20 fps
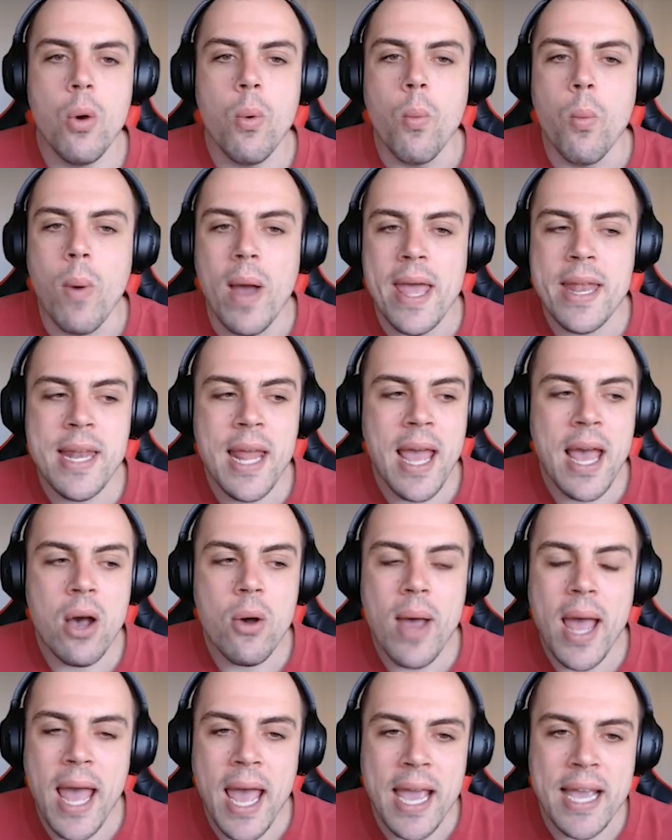When
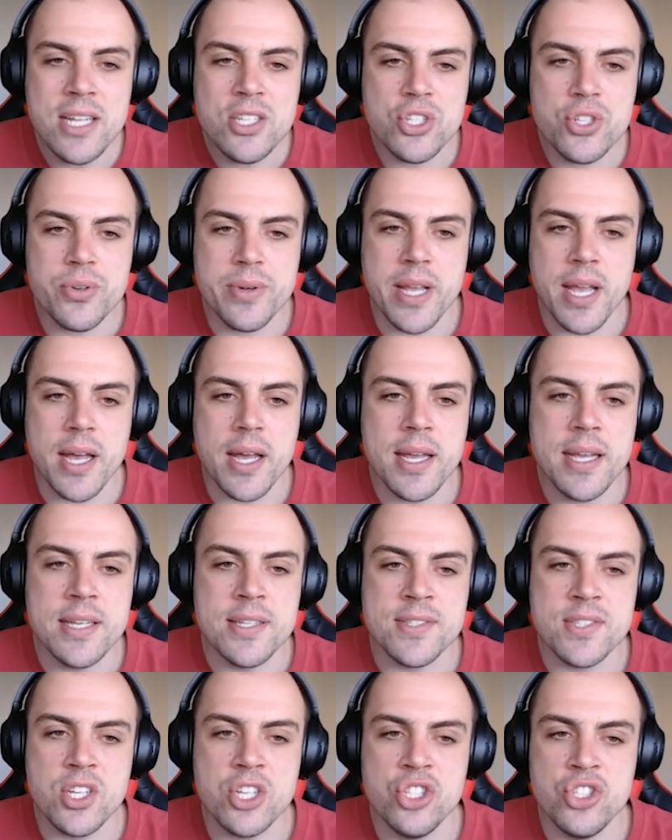our atria
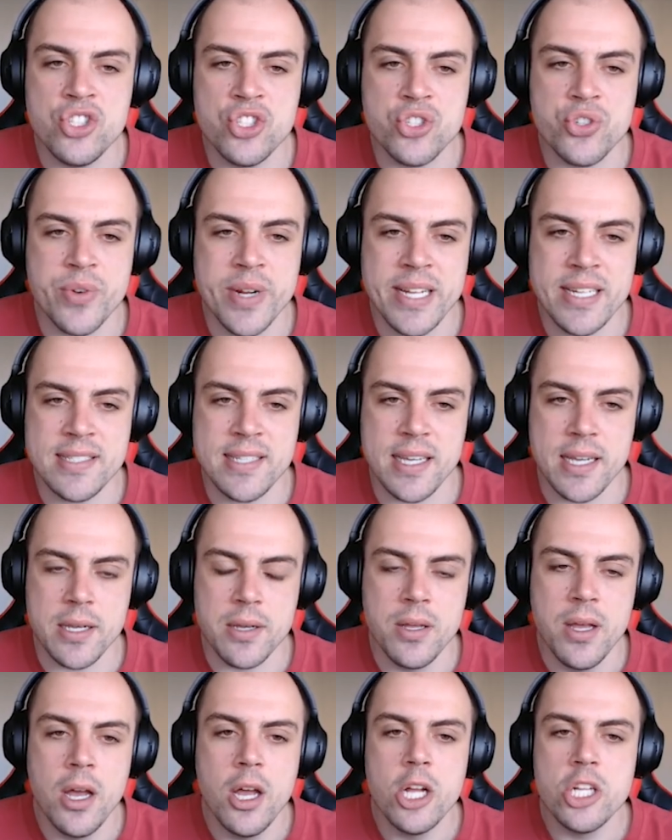is constricting
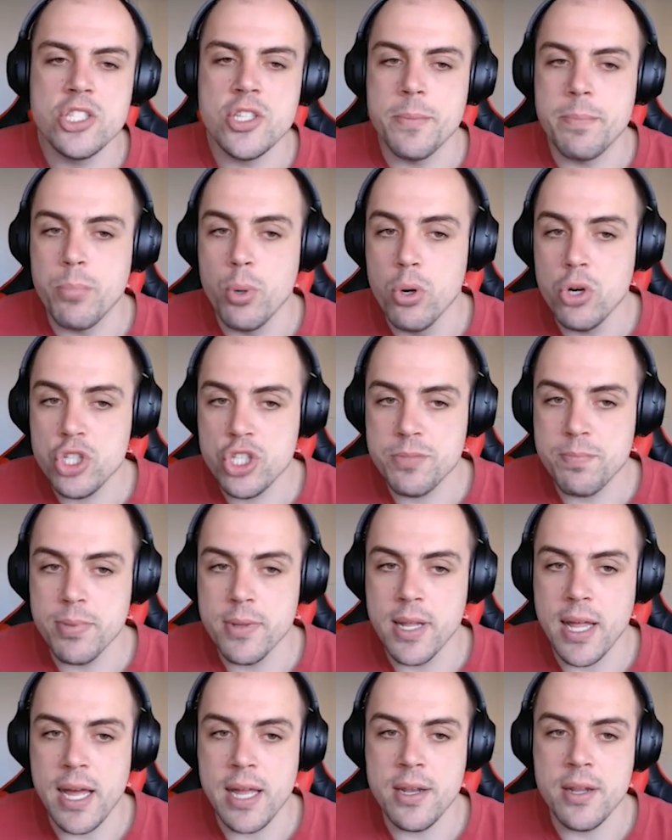to push
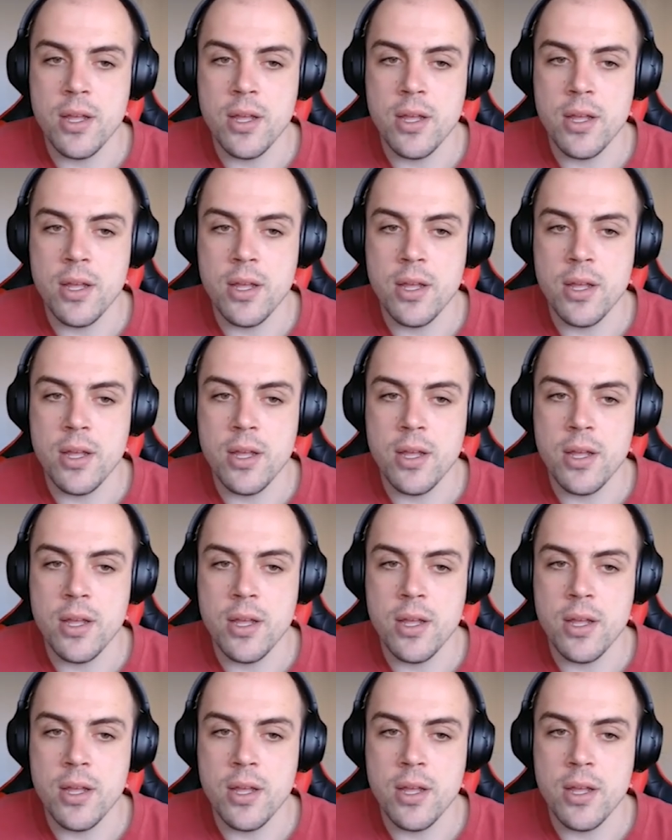blood